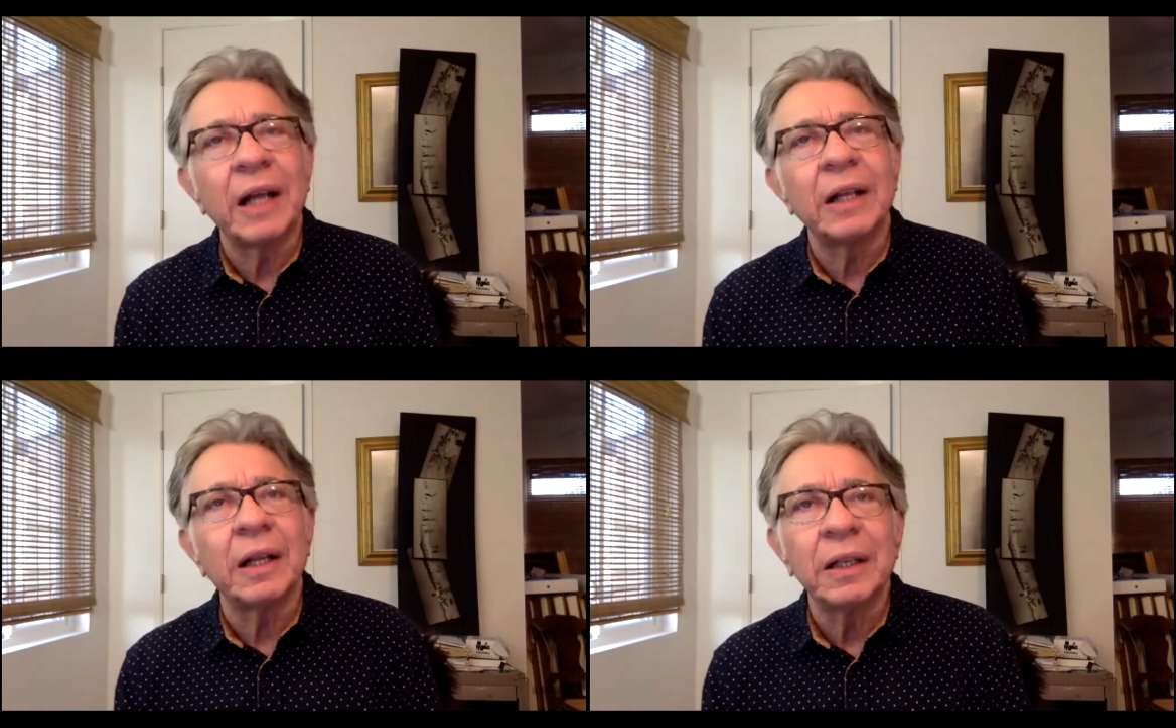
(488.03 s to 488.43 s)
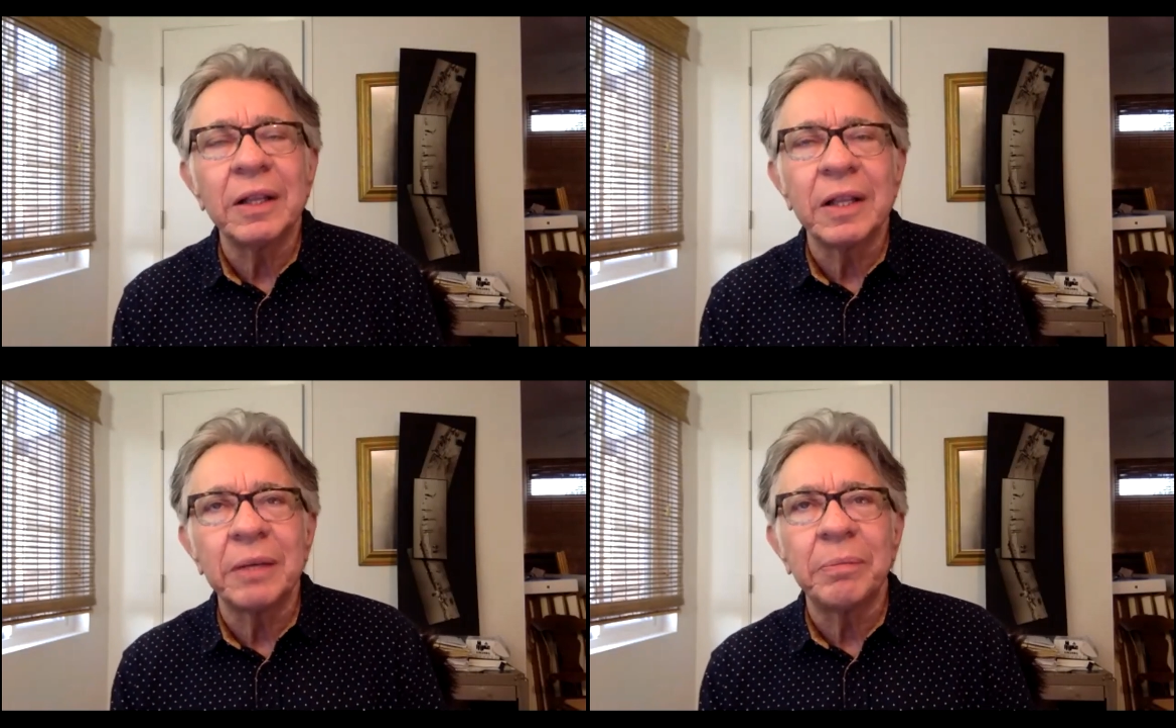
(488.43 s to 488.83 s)

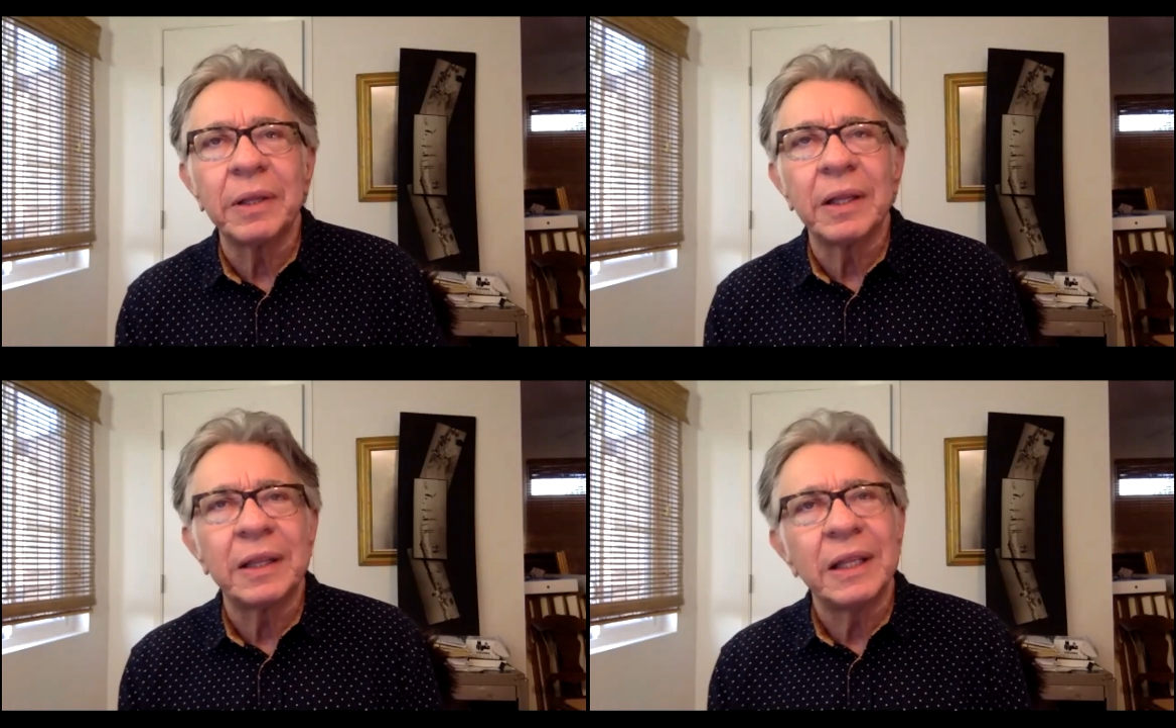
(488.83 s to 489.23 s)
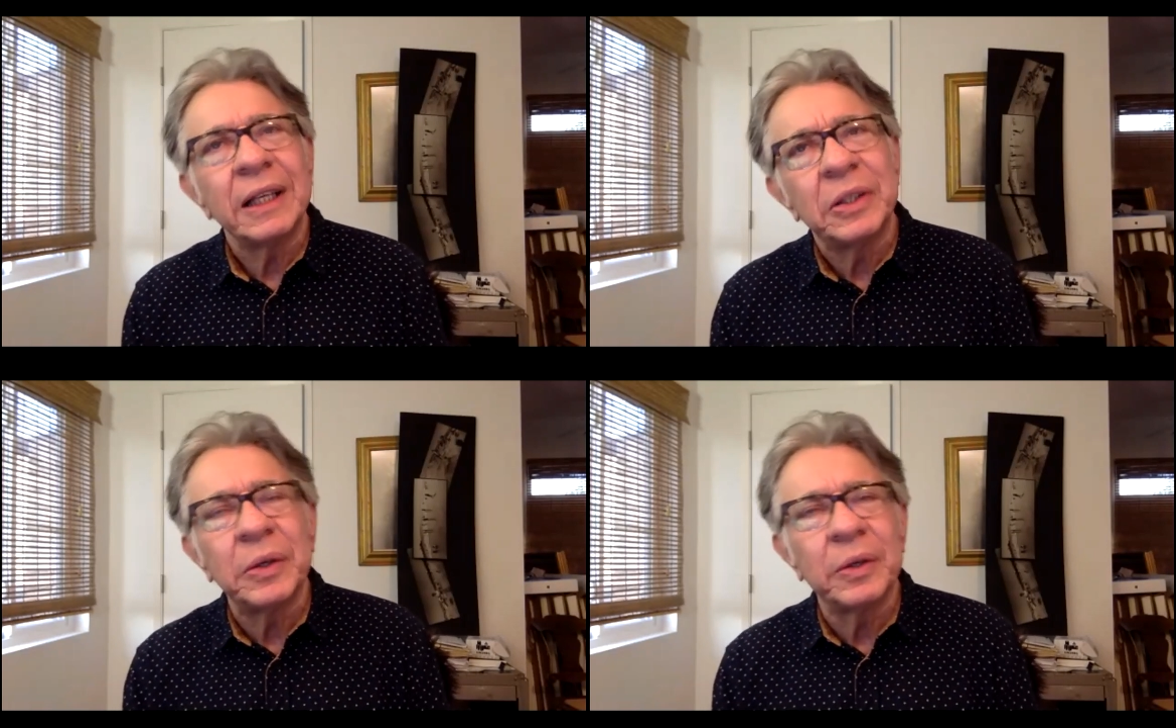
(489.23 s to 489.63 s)
another thing
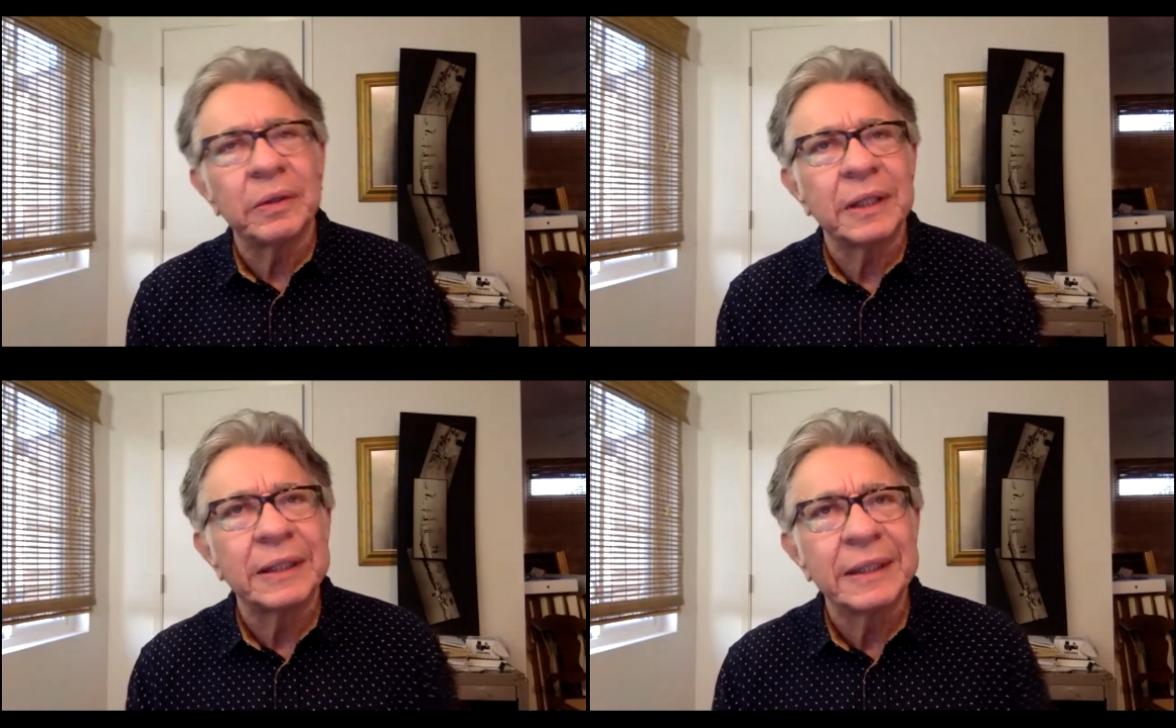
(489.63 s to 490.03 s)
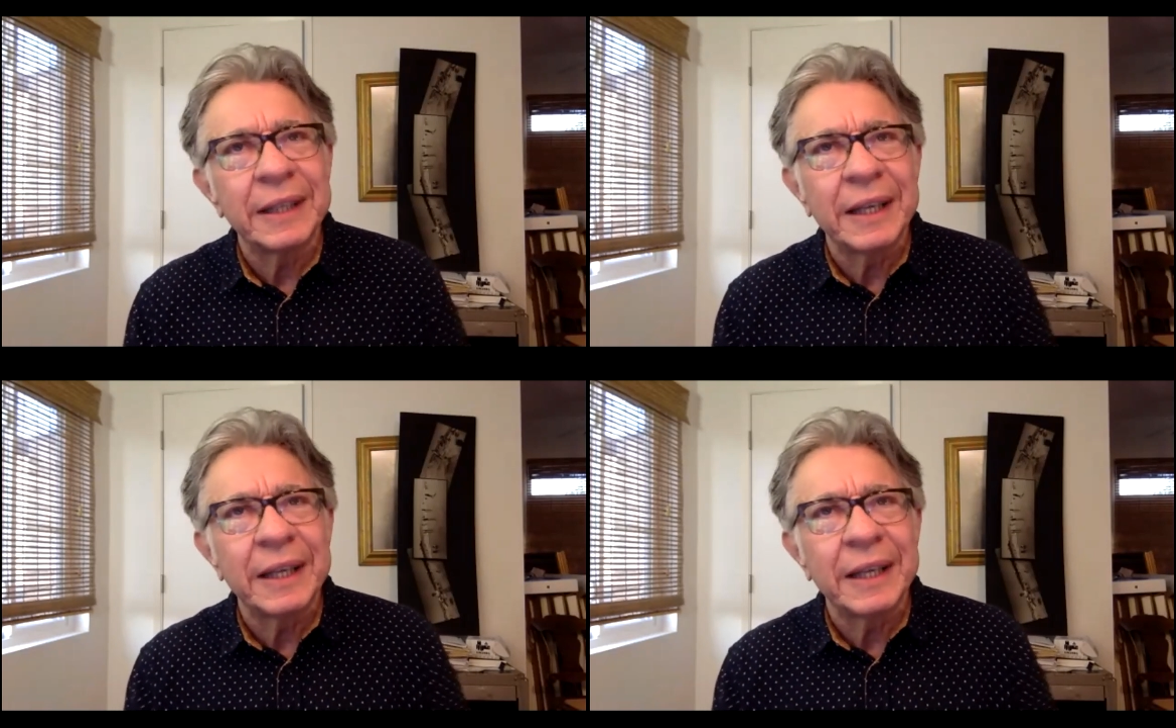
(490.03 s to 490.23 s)
too, because